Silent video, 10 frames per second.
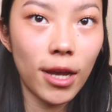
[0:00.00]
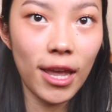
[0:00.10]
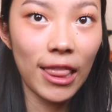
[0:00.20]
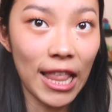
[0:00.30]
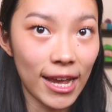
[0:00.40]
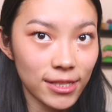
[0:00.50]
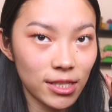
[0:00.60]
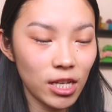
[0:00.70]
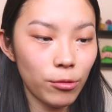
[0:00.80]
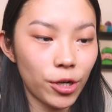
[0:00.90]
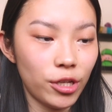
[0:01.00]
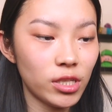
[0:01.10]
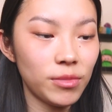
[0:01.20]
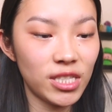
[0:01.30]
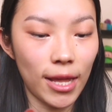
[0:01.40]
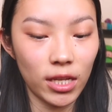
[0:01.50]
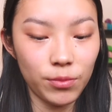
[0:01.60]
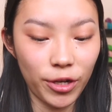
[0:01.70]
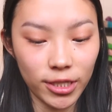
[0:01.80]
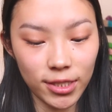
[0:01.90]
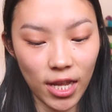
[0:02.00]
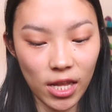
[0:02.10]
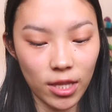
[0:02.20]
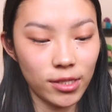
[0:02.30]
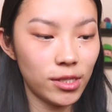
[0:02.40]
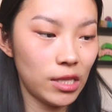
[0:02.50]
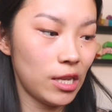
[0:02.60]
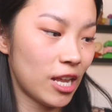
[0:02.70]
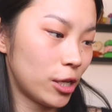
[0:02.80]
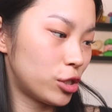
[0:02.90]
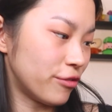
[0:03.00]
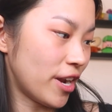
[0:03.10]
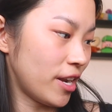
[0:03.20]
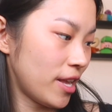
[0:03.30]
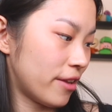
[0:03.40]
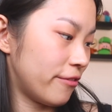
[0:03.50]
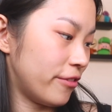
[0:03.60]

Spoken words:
And lastly, we're gonna use some setting spray to set it. This is the NYX Radiant